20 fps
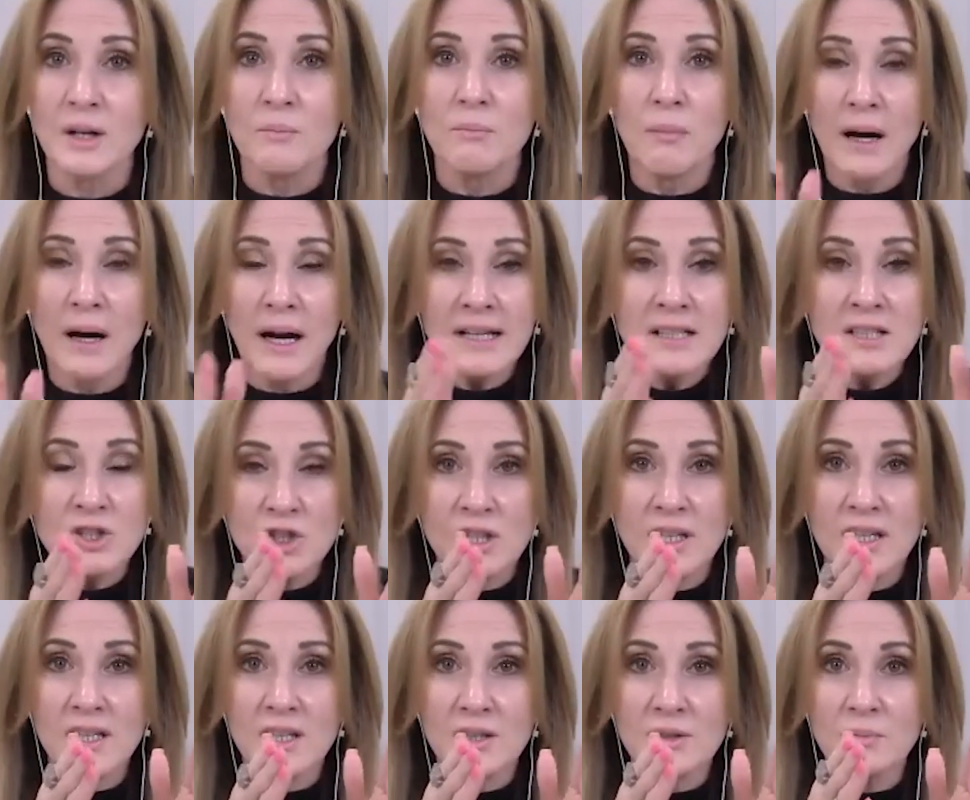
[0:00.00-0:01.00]
Mind
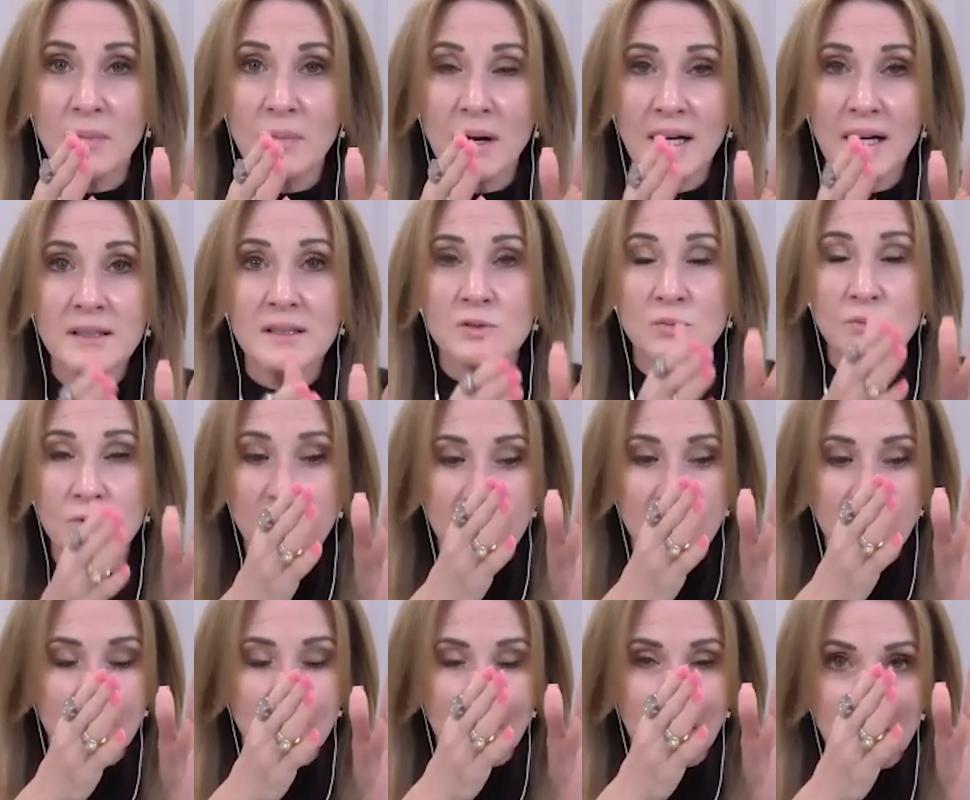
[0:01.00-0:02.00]
change, mind is
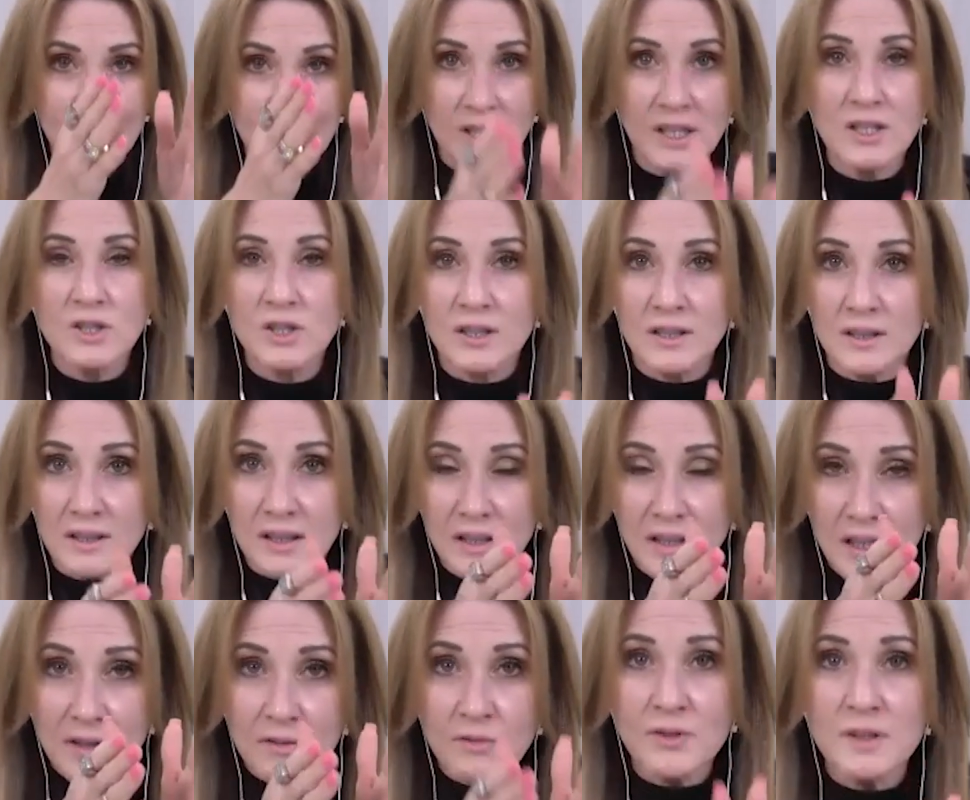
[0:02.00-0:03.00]
working and changing
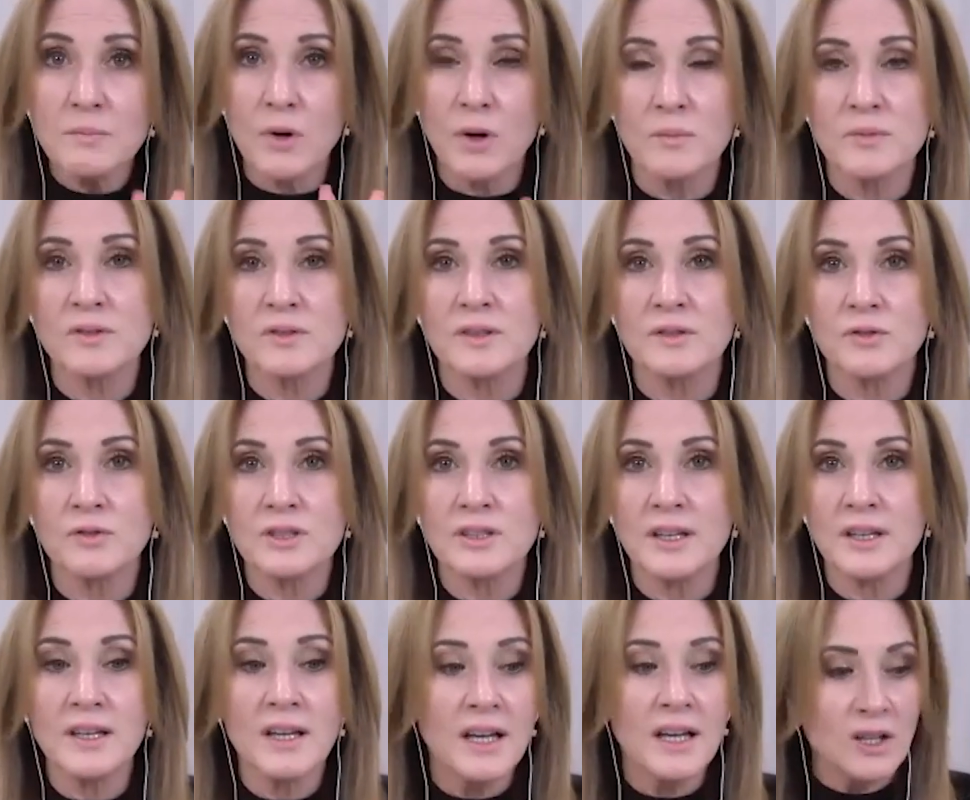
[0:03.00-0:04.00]
every moment of every
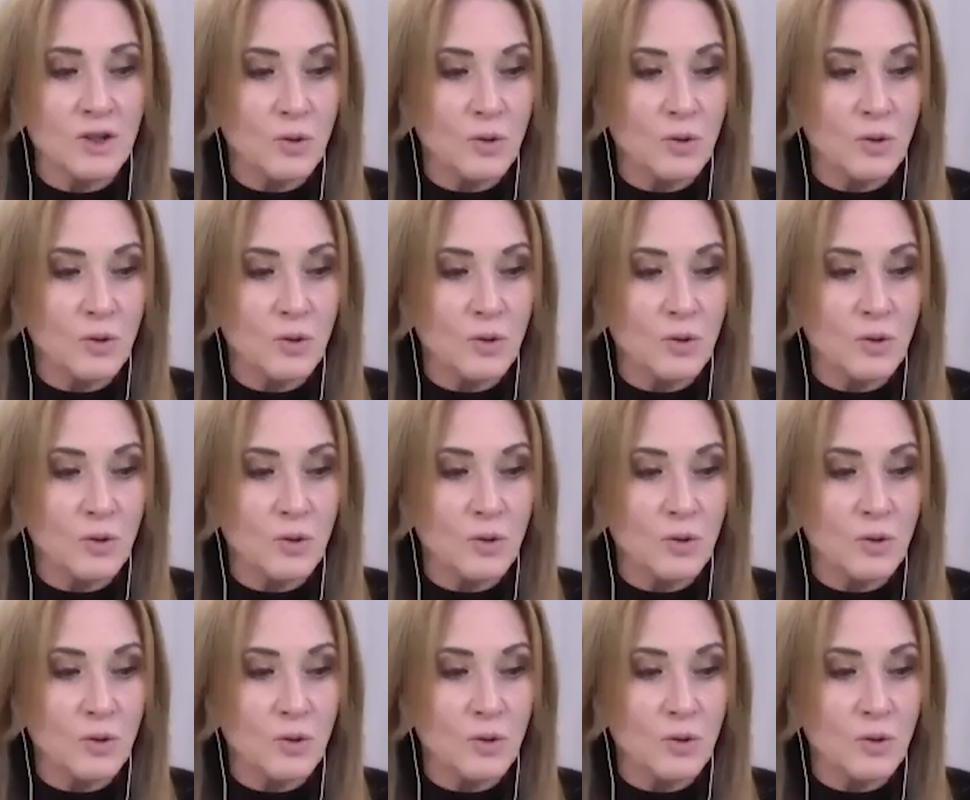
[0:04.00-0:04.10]
day.